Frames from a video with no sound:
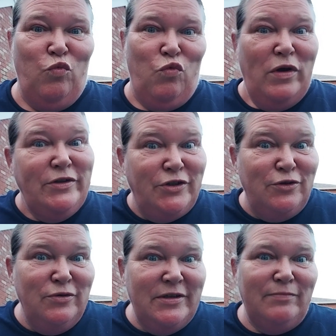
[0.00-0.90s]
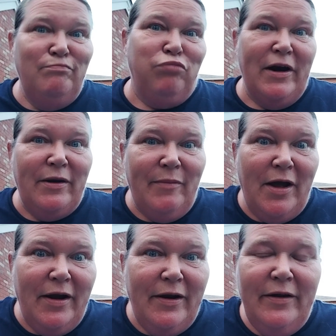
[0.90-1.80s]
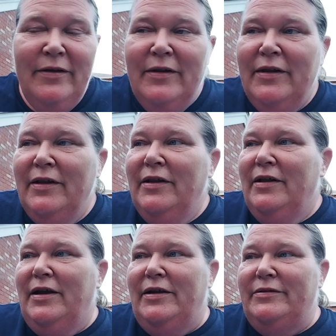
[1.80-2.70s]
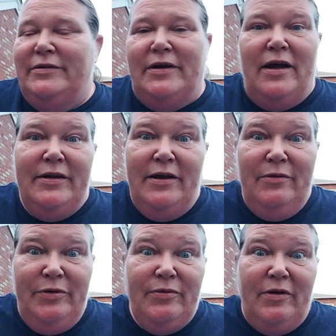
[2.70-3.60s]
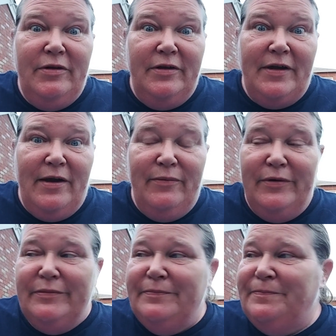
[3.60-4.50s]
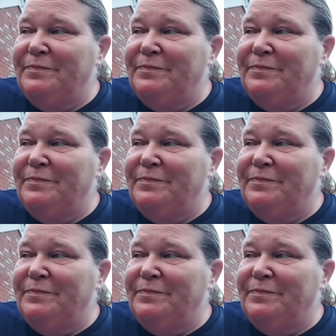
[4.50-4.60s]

runs through this brain of mine. And God help you all on that one.